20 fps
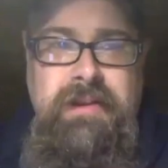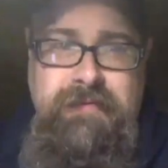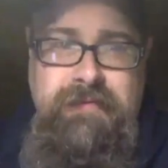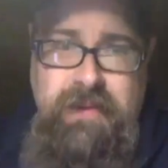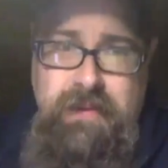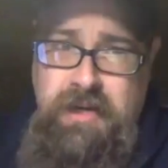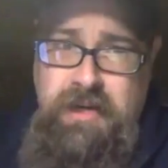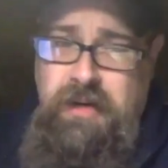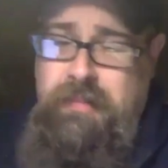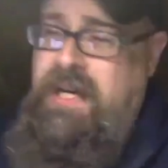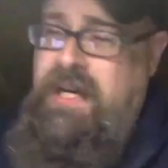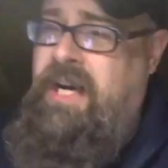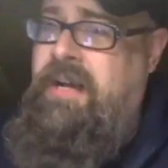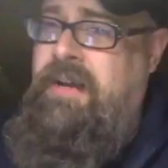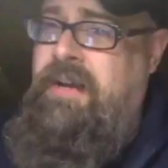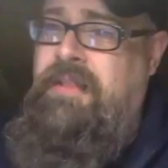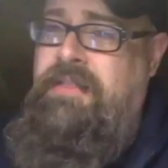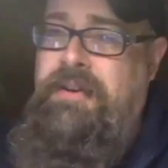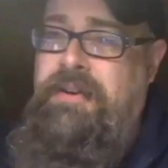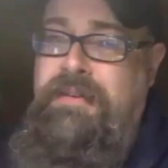and female
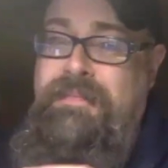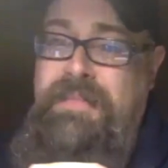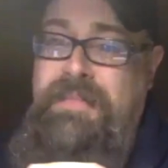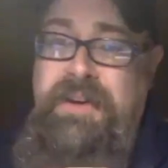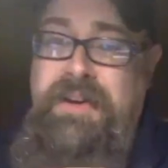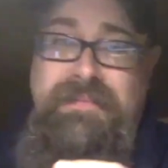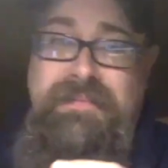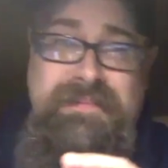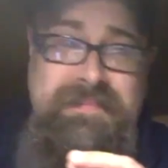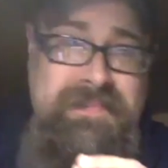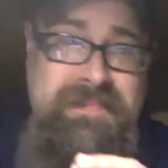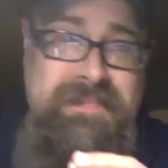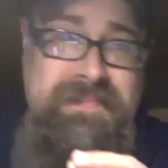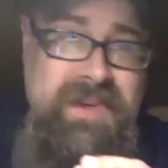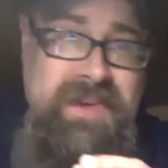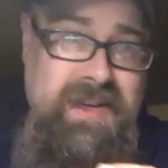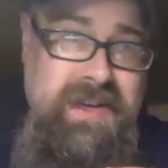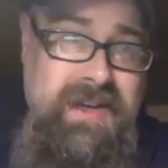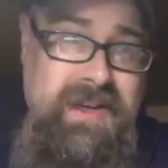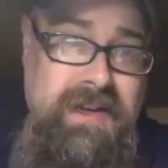body. They're
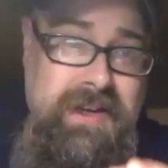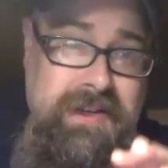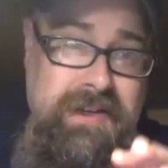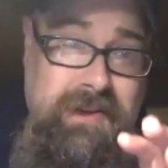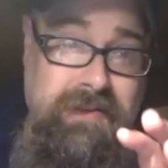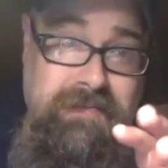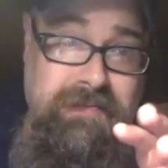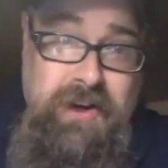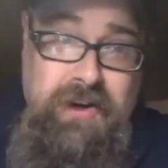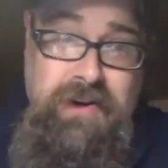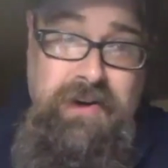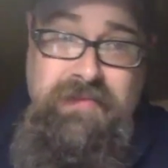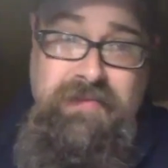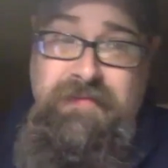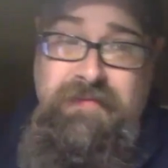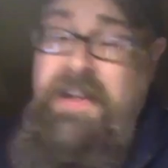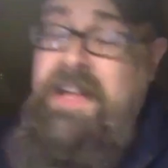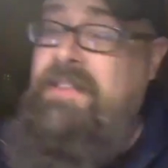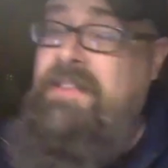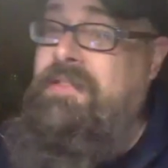very
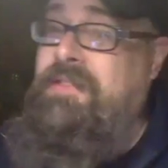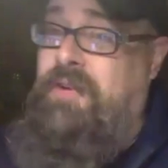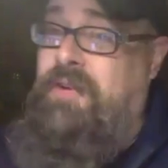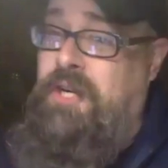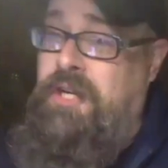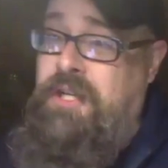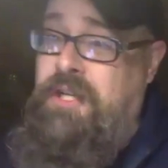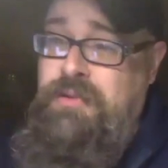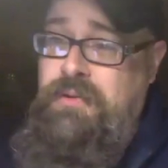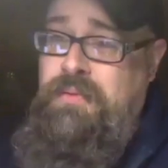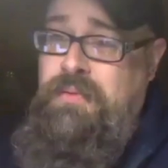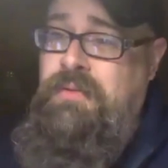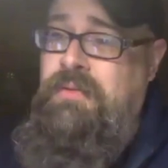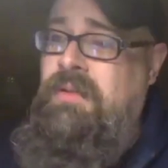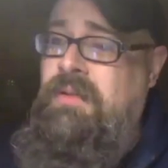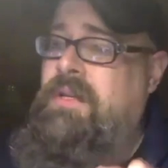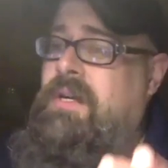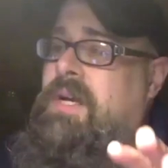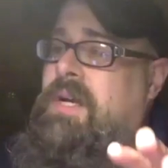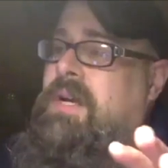fit, they're very
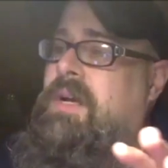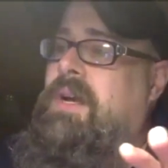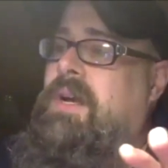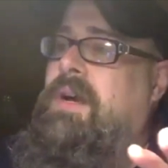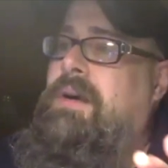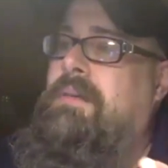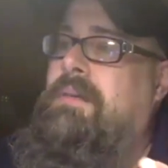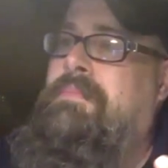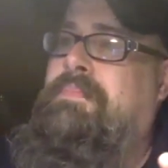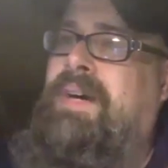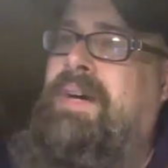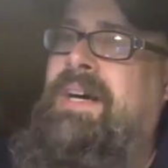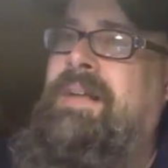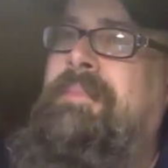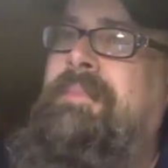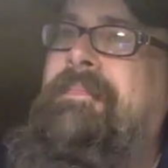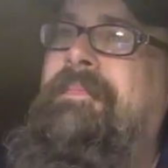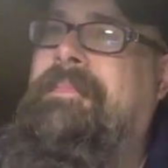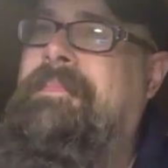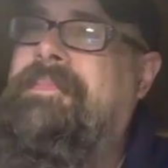cool,
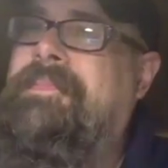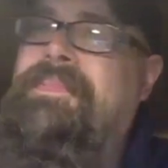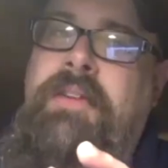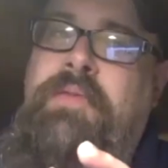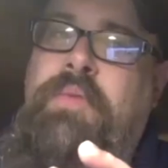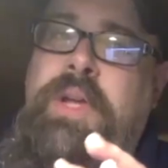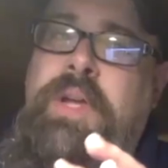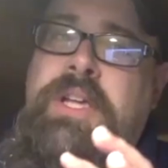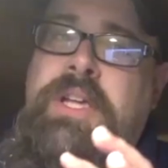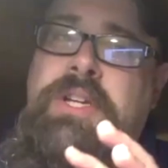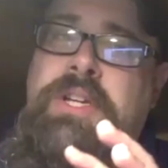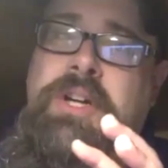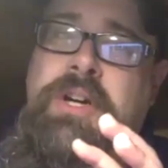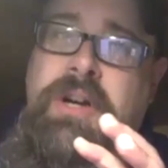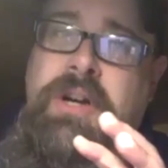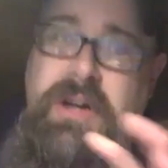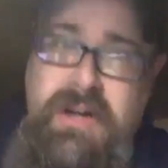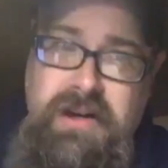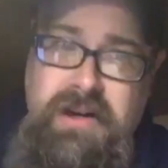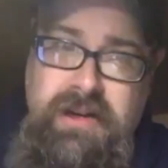but if we
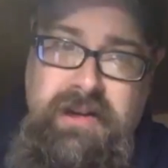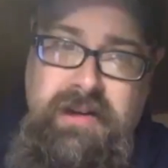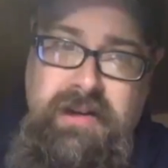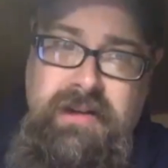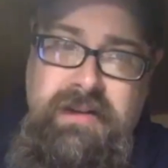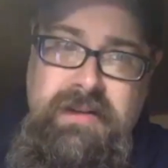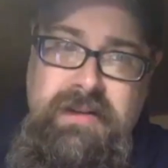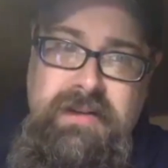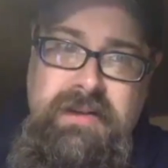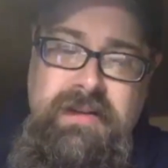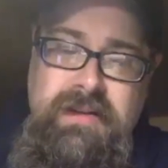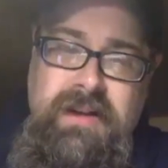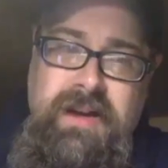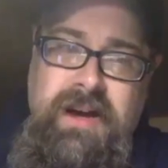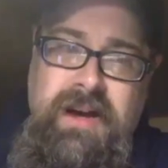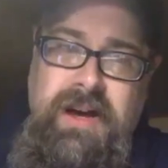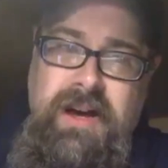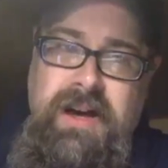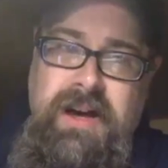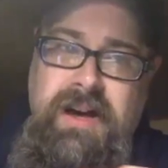could
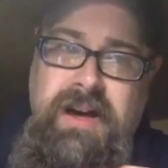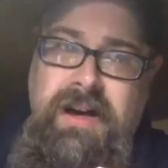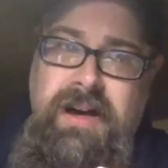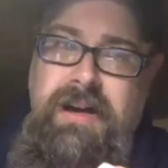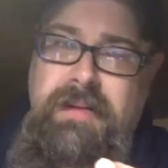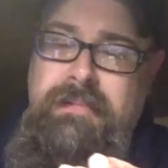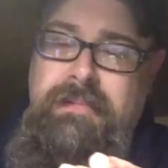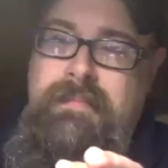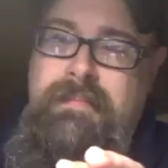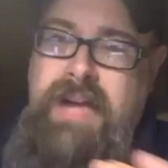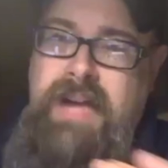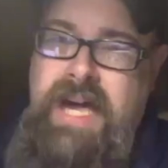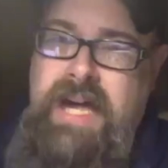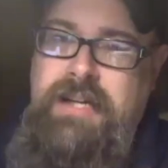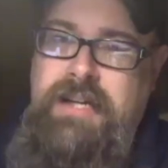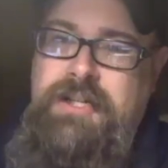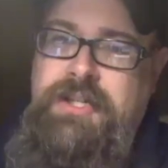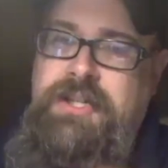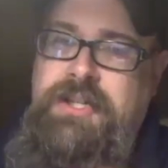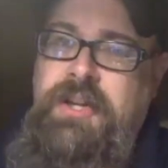
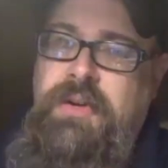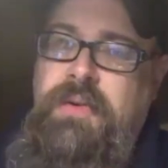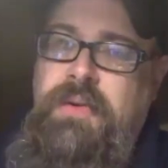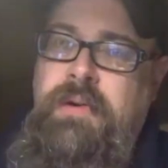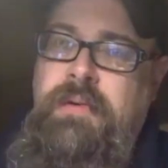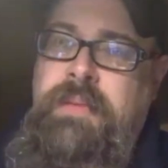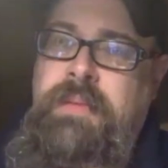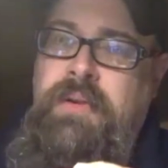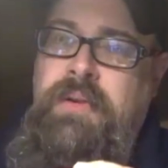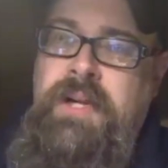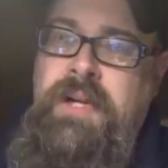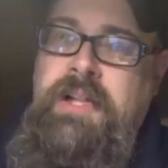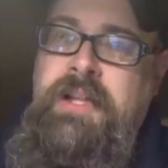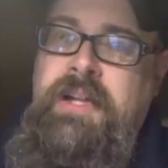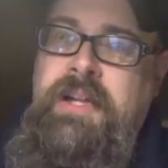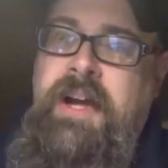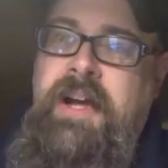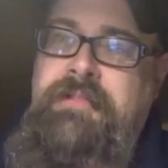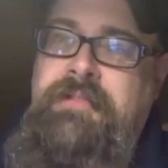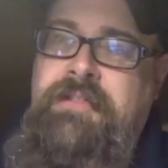manage to, it would be
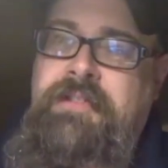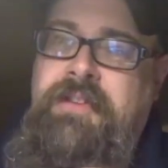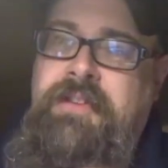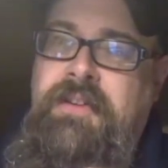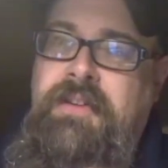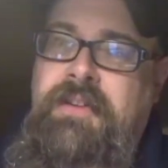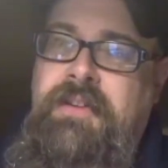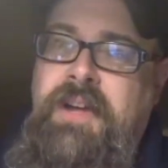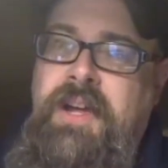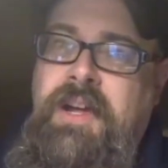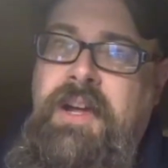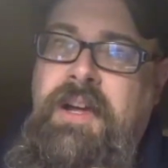really nice to